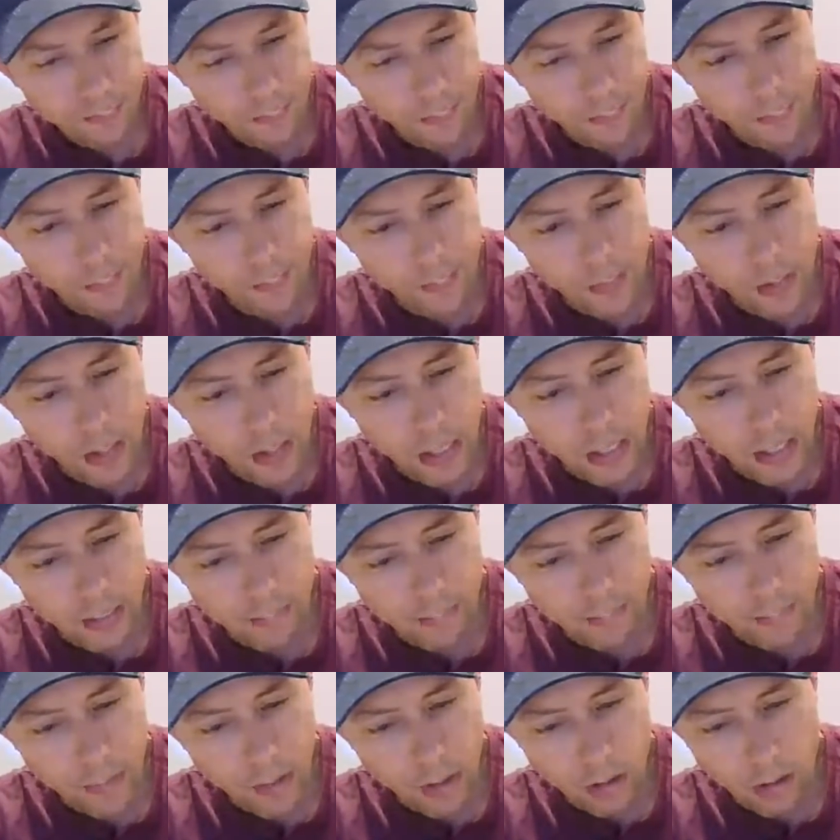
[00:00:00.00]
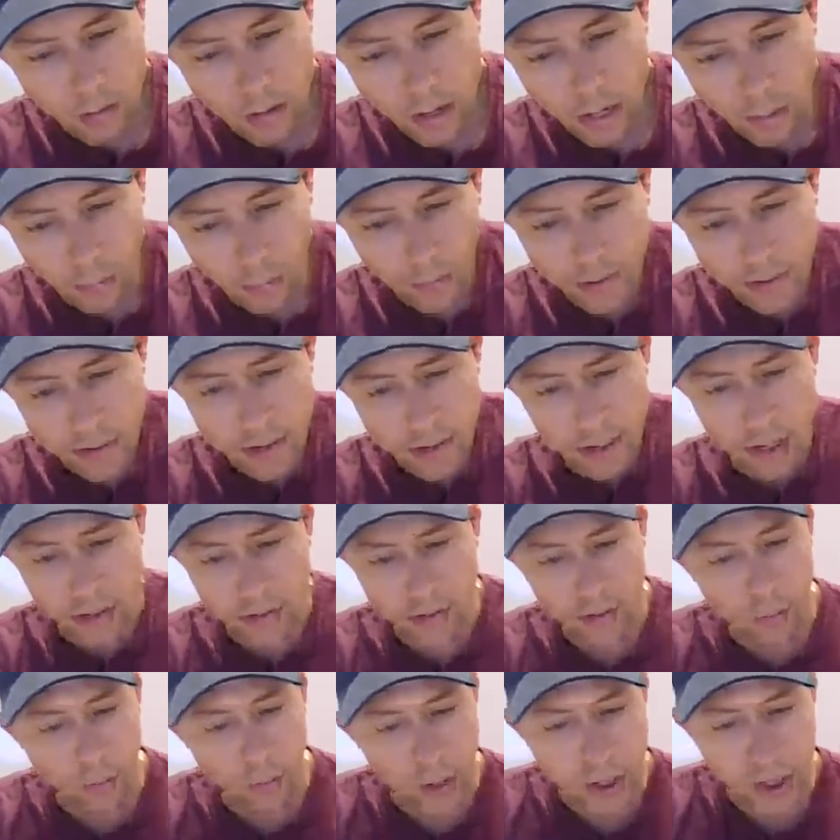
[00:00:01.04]
All right, what's the next
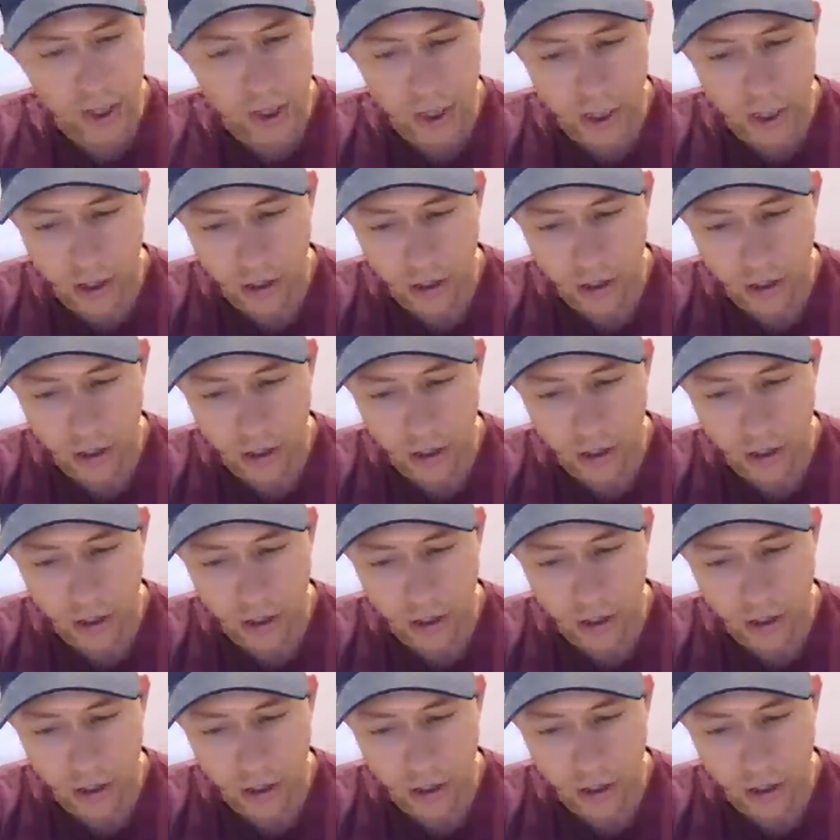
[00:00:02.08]
question here?